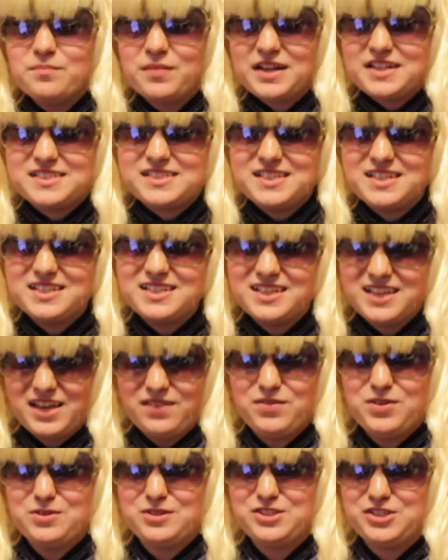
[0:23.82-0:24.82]
Maxine
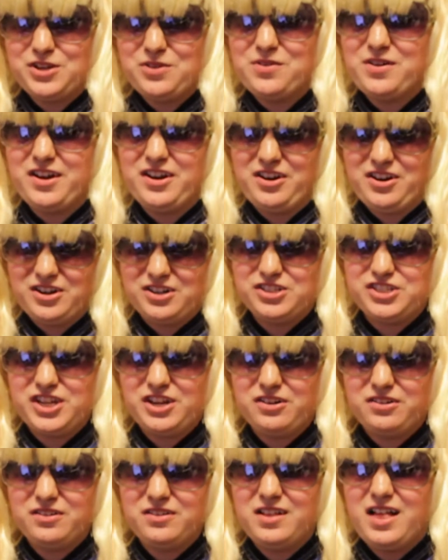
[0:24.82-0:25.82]
gave you a show on her
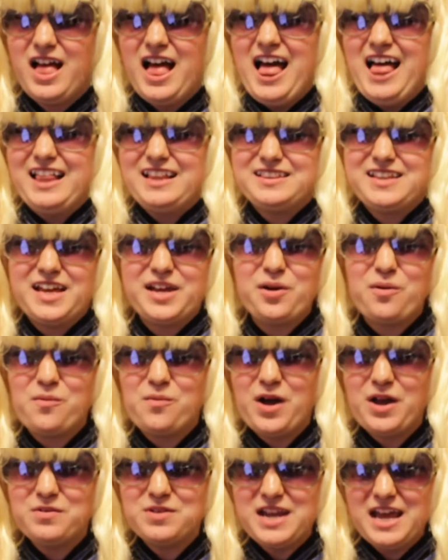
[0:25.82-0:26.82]
channel. Like,
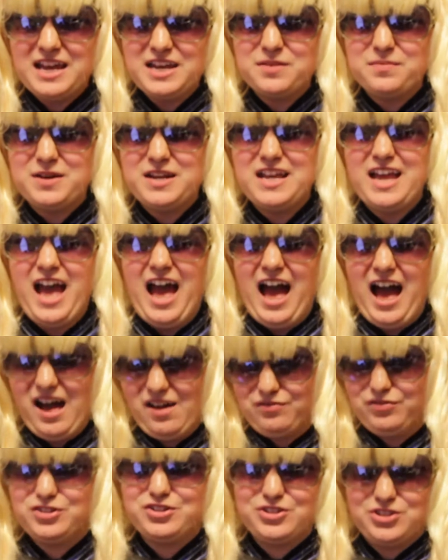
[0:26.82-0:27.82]
why would anybody
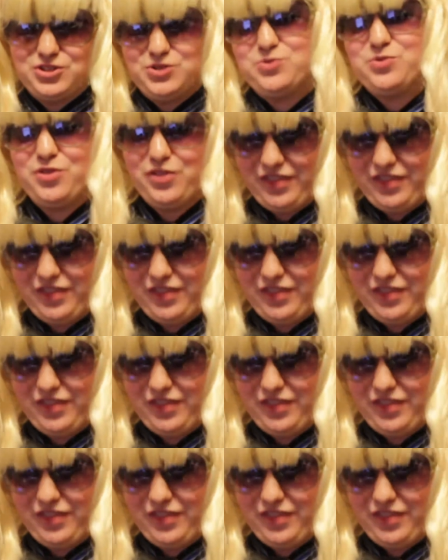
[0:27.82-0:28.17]
ever do